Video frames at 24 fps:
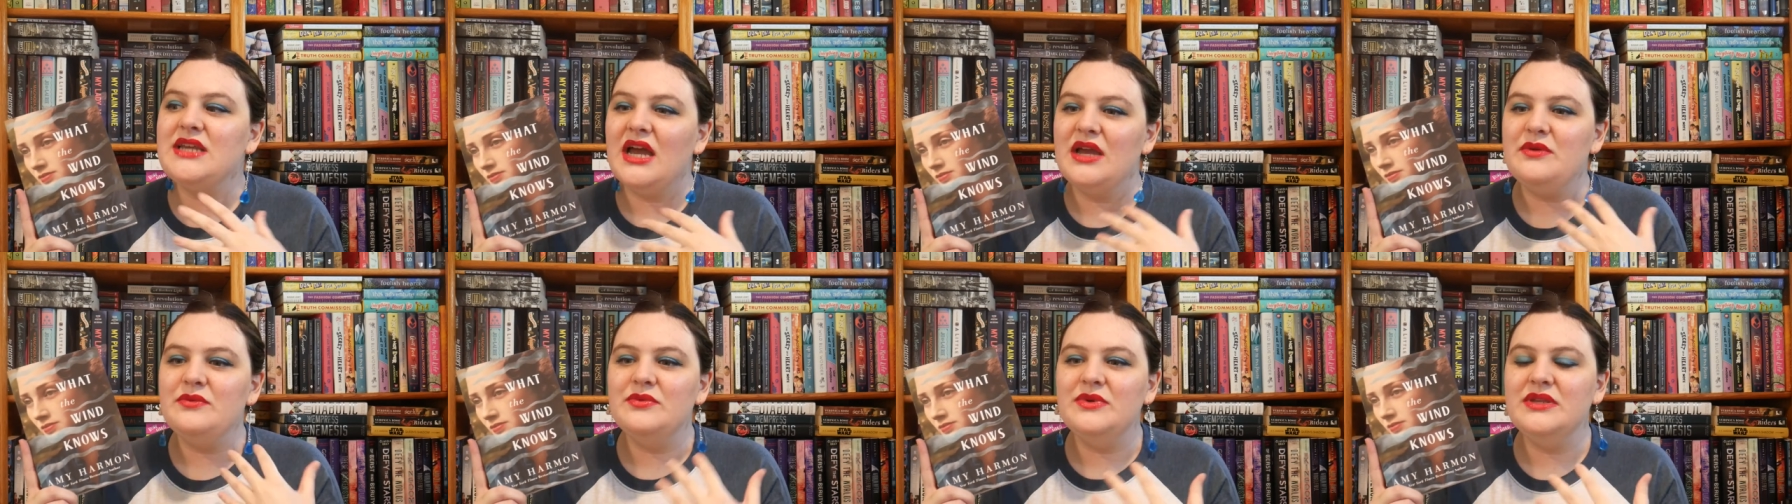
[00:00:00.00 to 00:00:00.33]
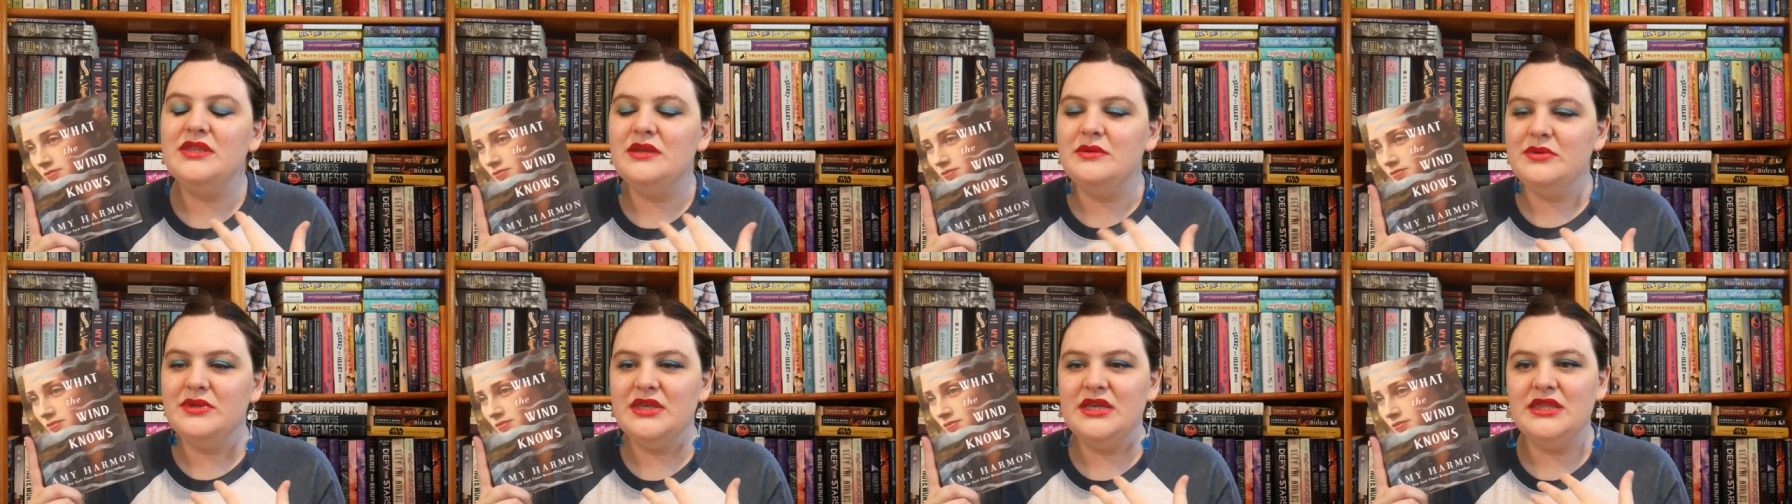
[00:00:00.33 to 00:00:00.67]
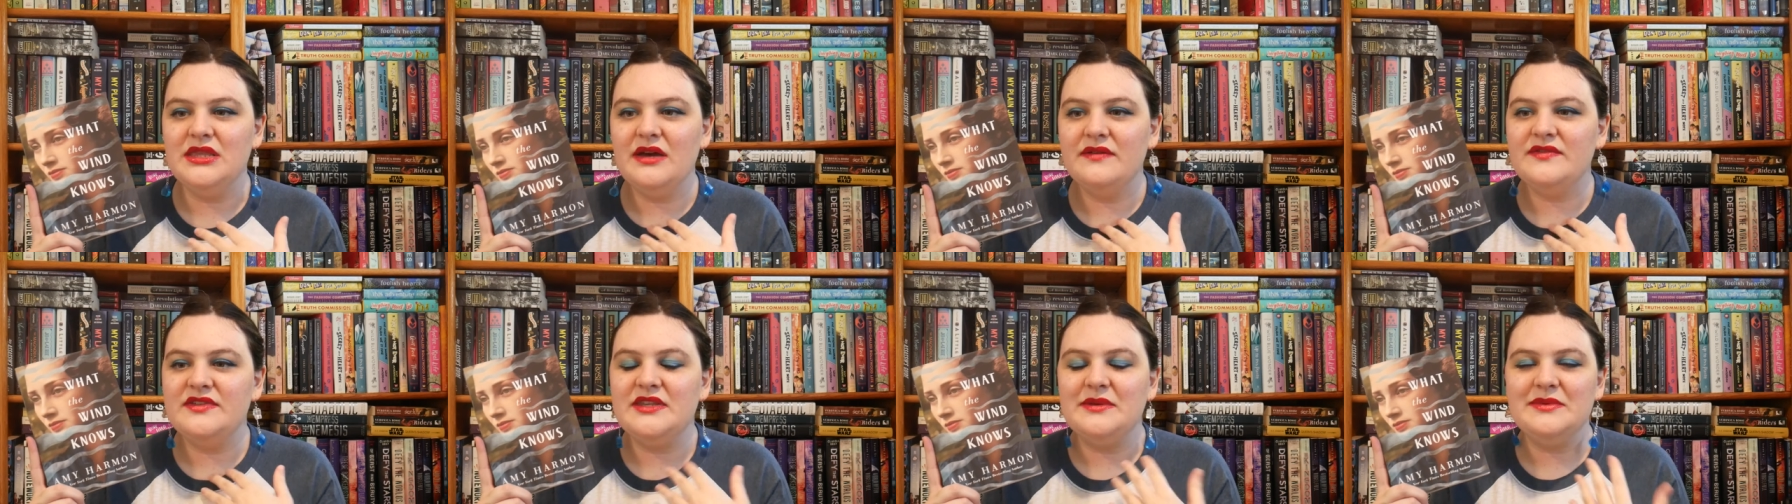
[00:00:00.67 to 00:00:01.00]
I really, really
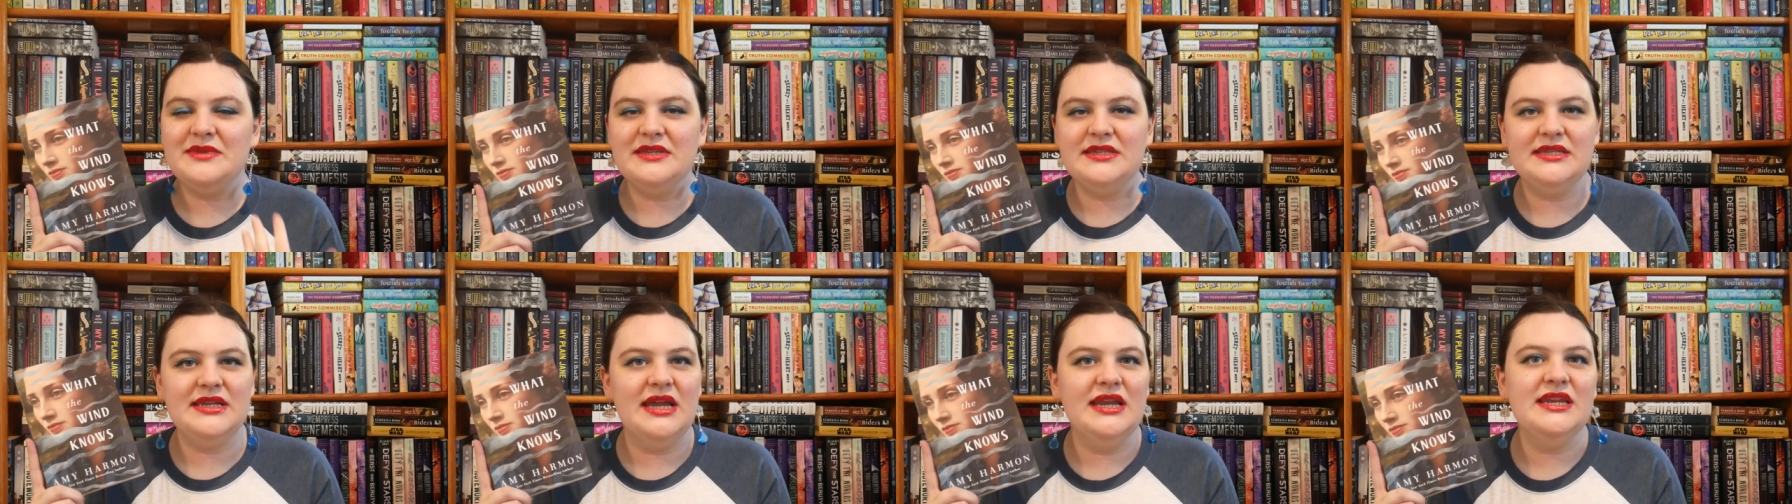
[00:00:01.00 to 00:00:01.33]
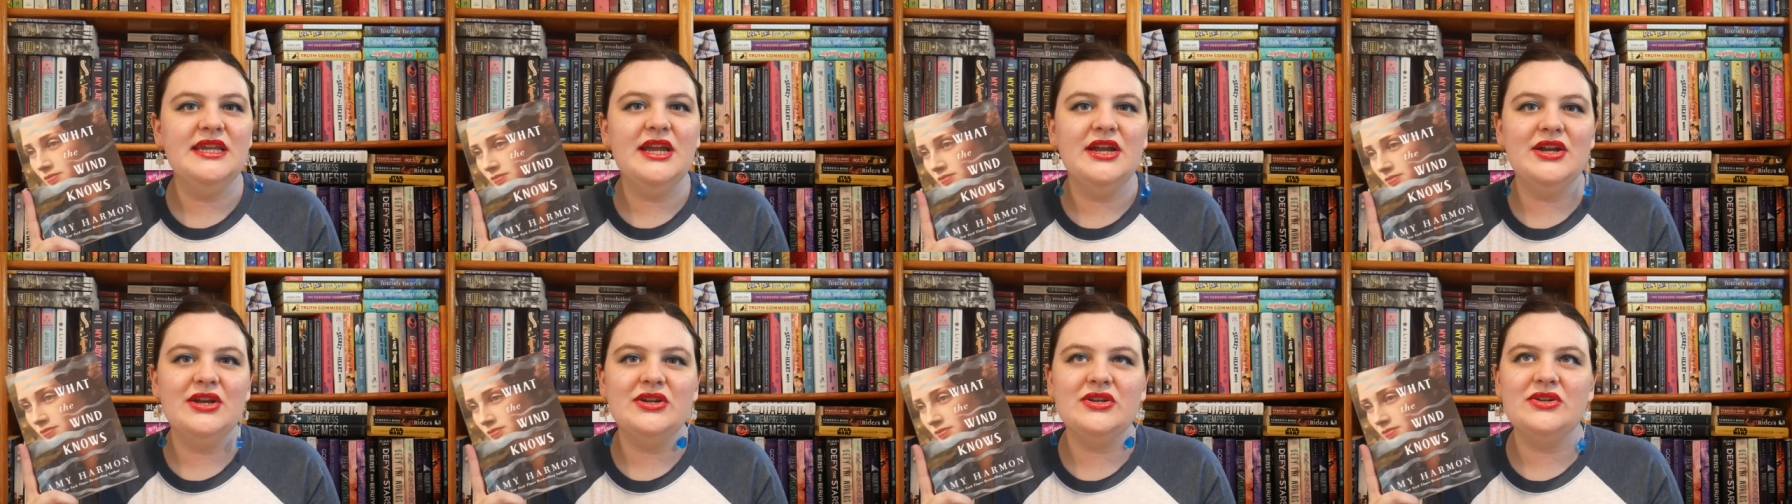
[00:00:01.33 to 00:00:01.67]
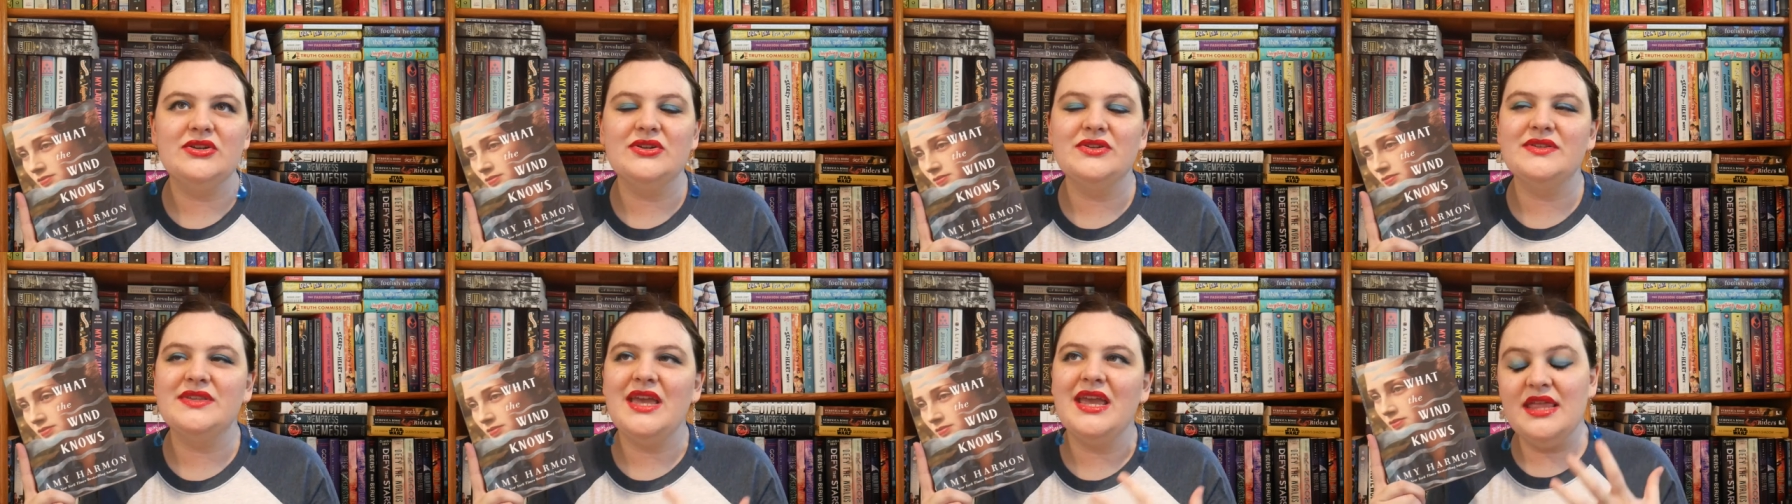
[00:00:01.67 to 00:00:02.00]
loved some of the side
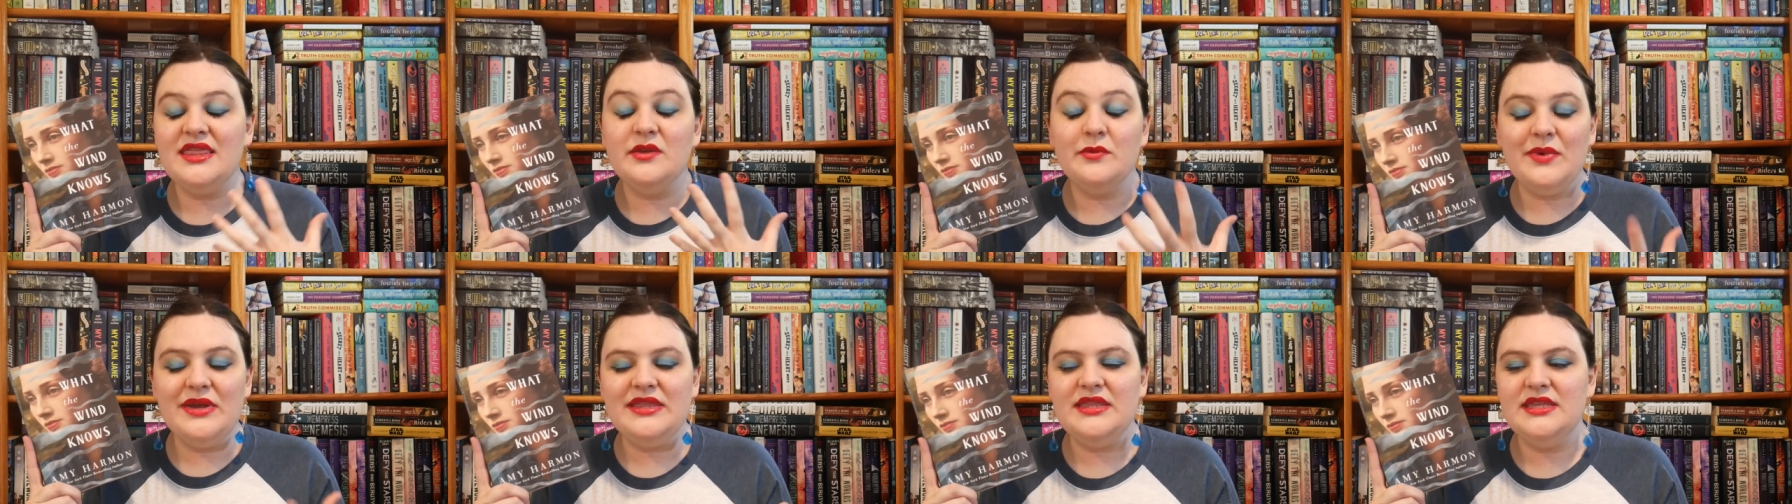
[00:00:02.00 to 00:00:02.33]
characters and the way